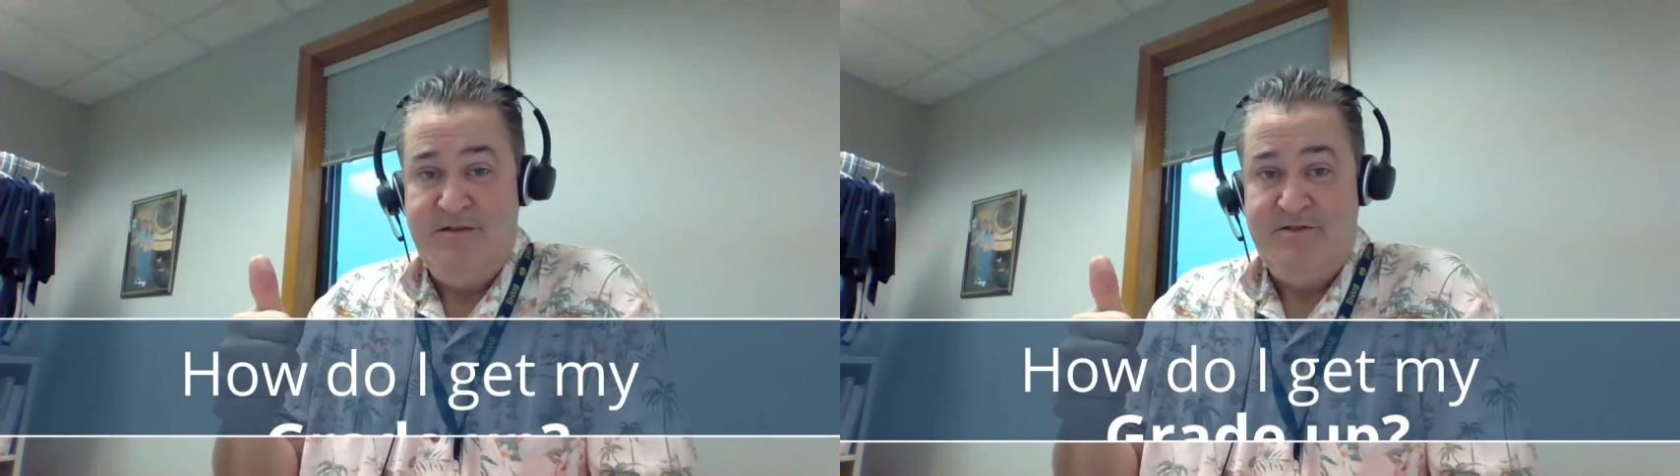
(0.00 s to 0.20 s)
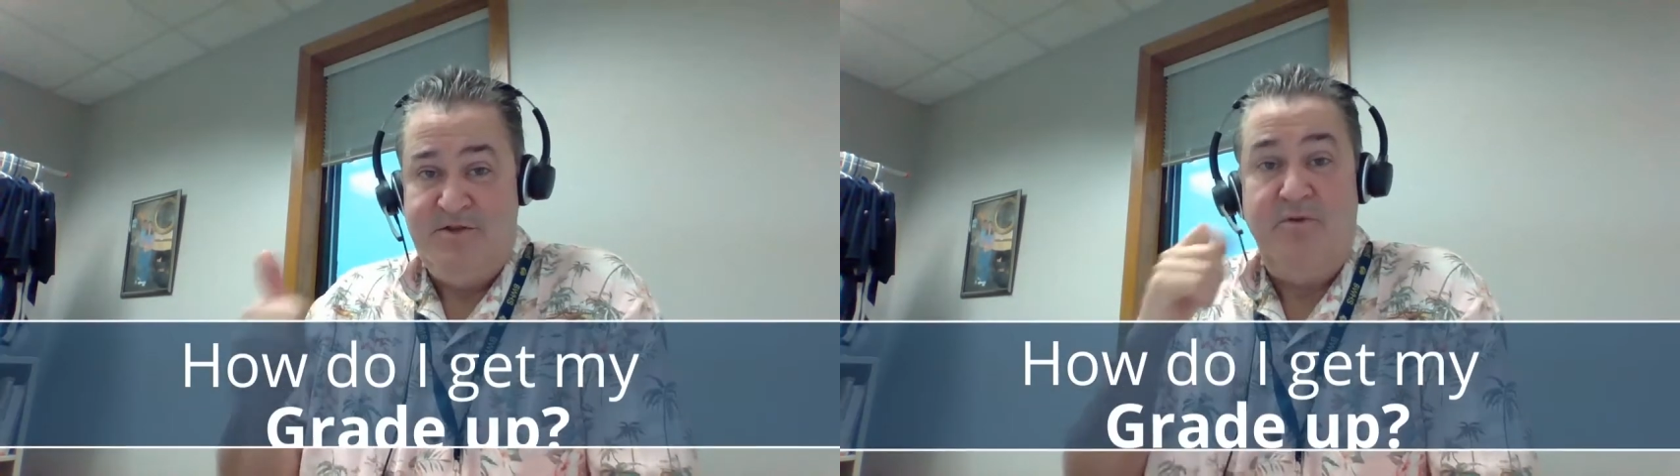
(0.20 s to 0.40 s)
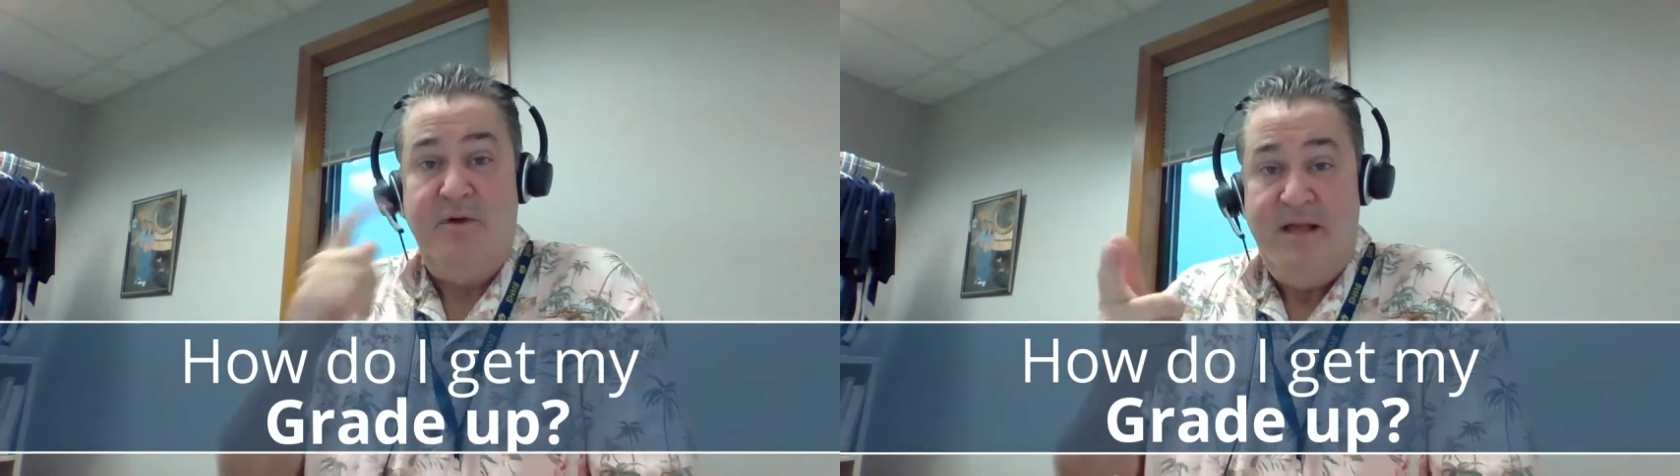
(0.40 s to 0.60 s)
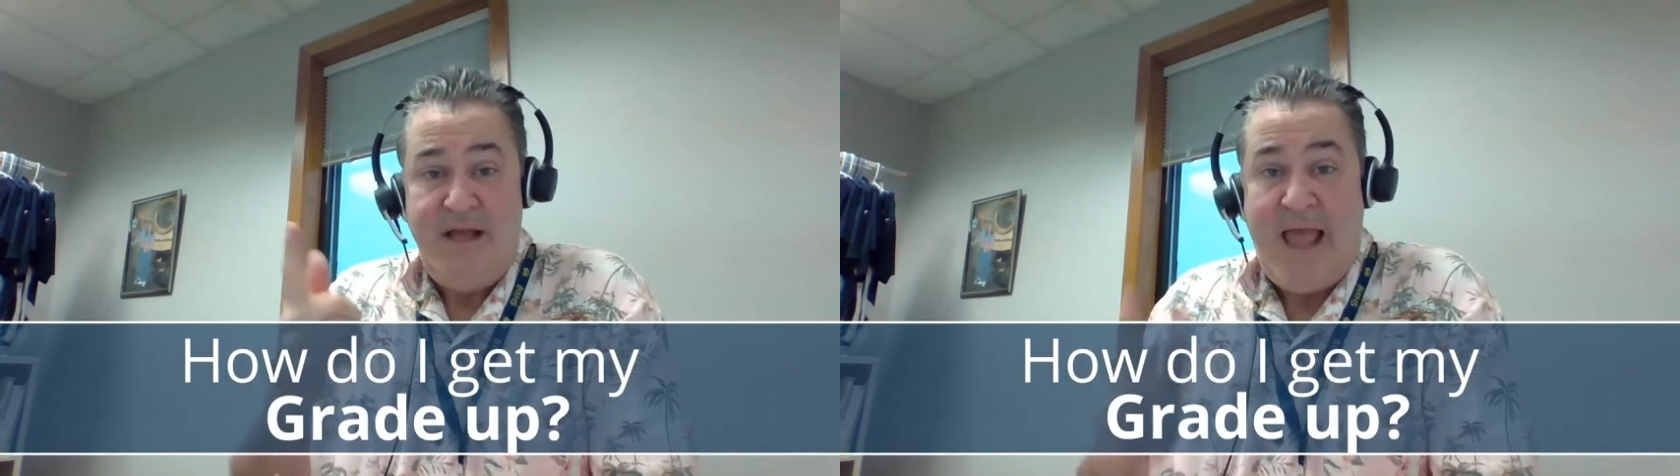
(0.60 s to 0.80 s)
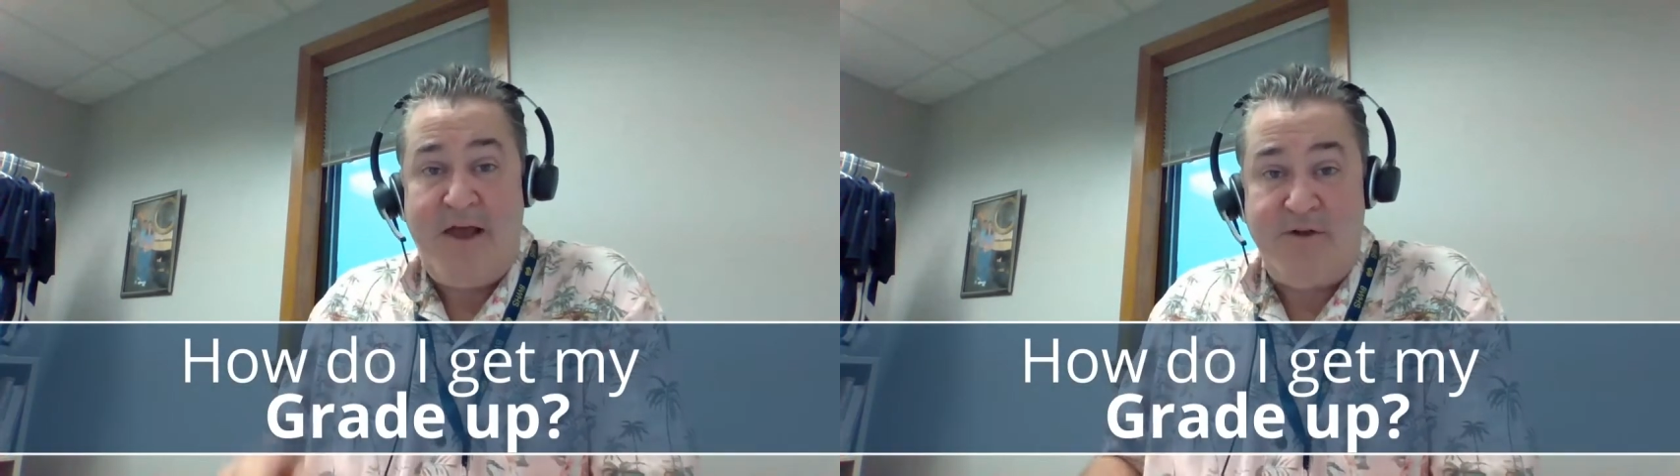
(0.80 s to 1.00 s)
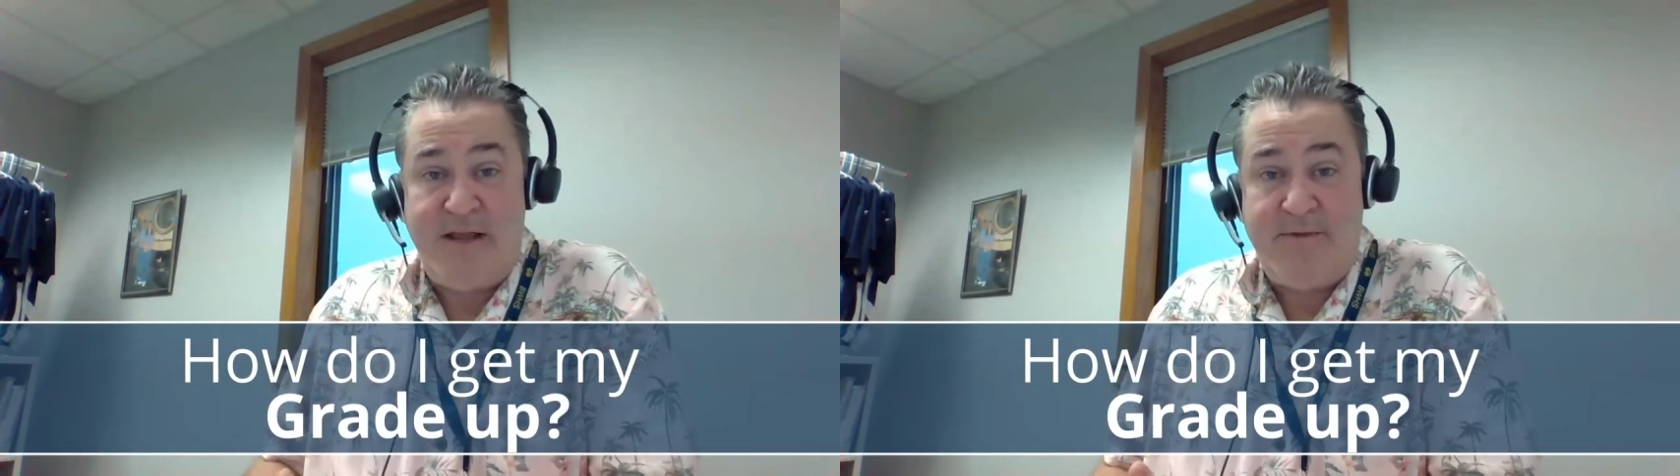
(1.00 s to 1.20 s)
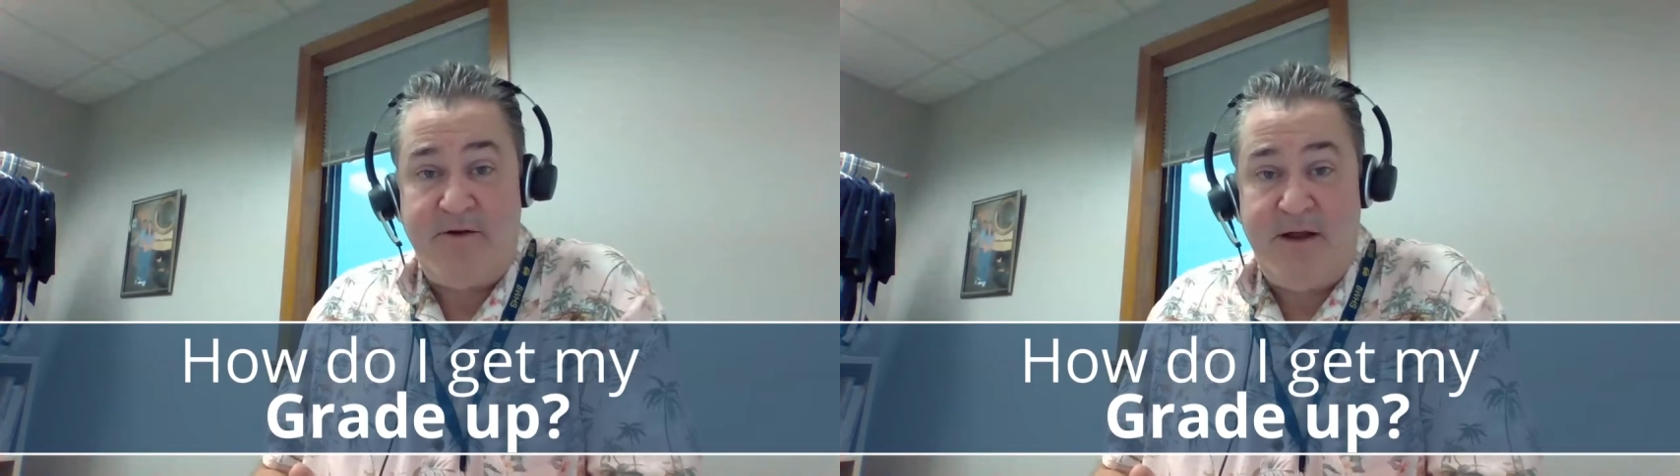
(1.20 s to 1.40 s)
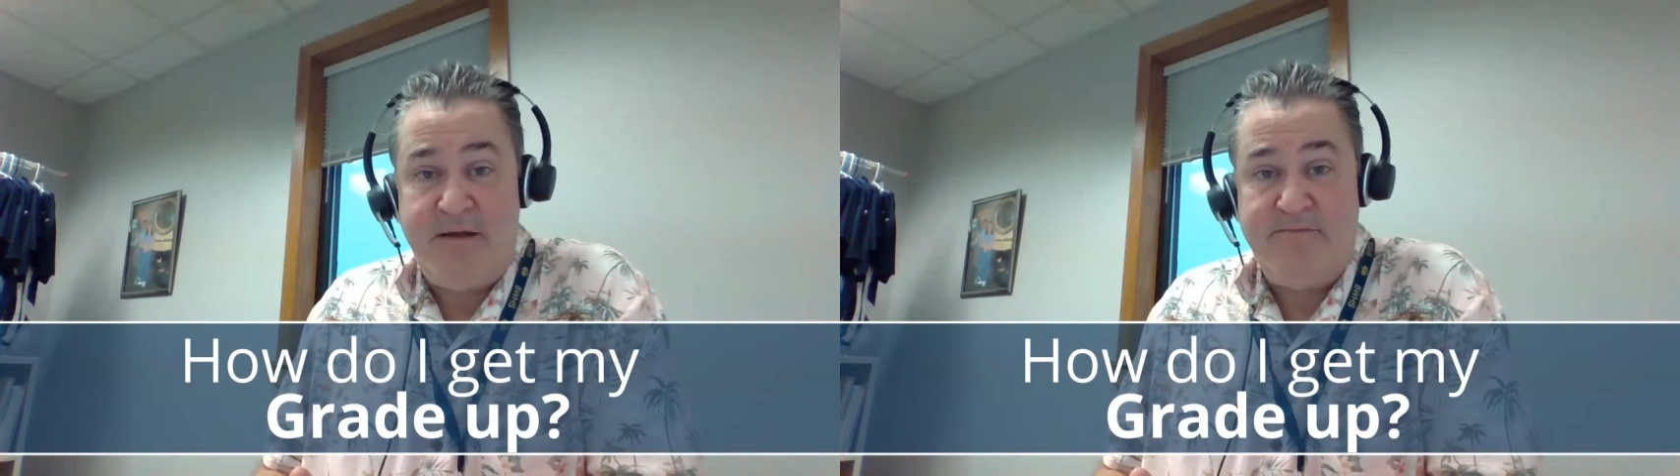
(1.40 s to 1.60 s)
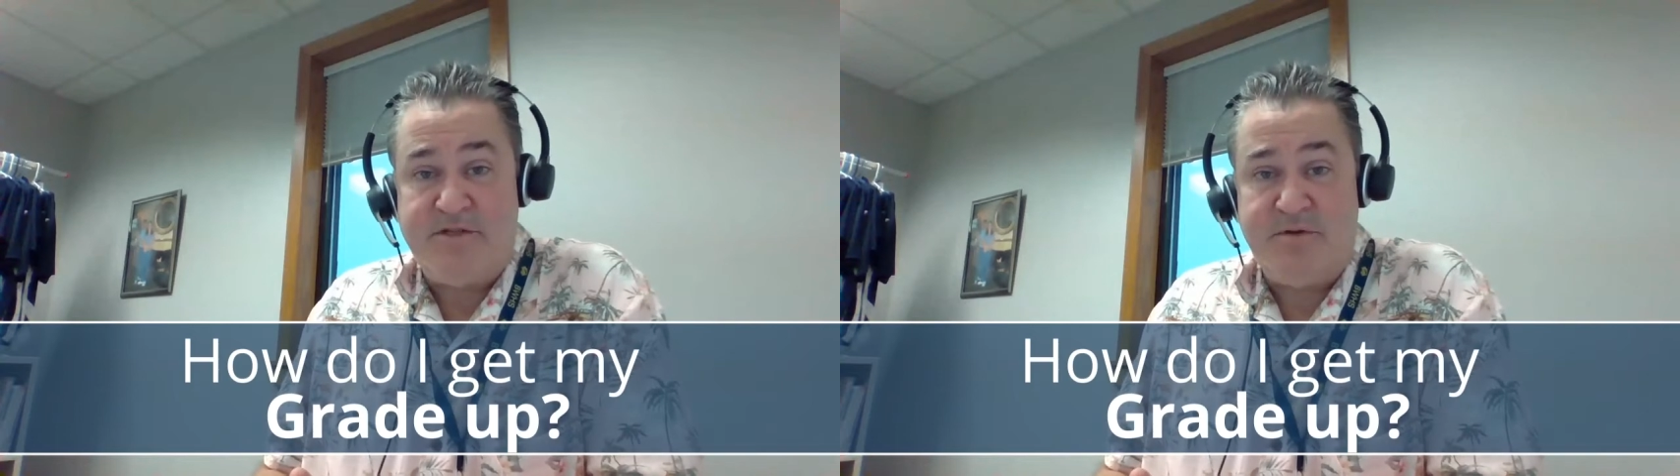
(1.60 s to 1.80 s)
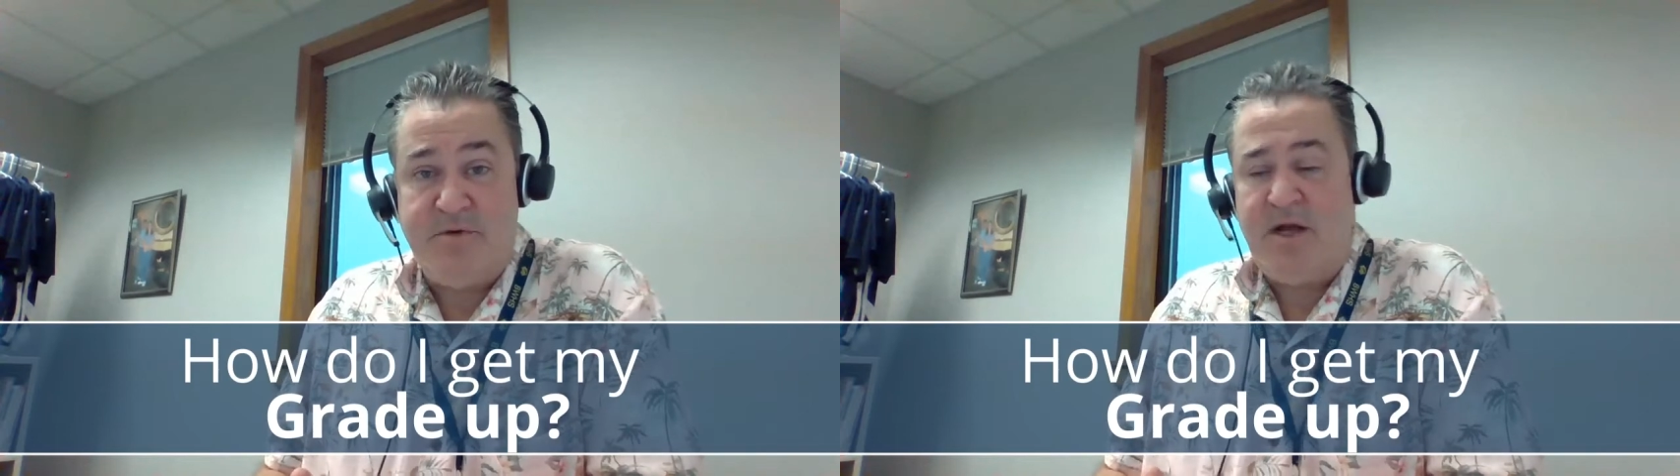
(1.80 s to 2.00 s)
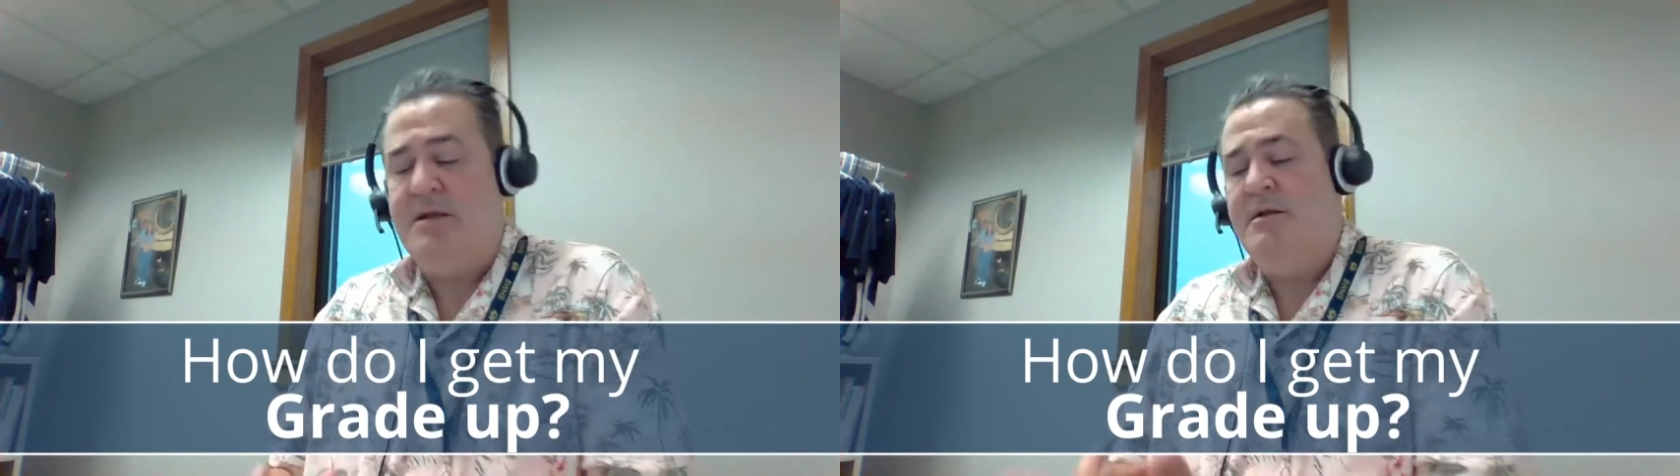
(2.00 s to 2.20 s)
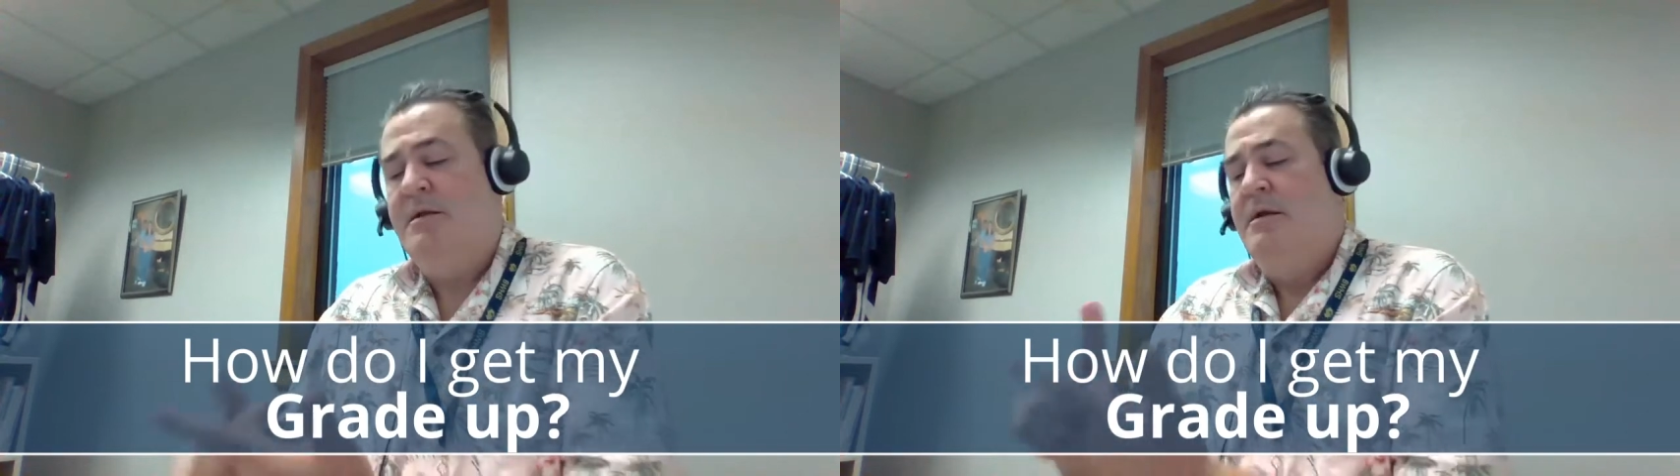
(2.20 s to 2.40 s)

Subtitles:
So how do I get my grade up, Mr. Brock?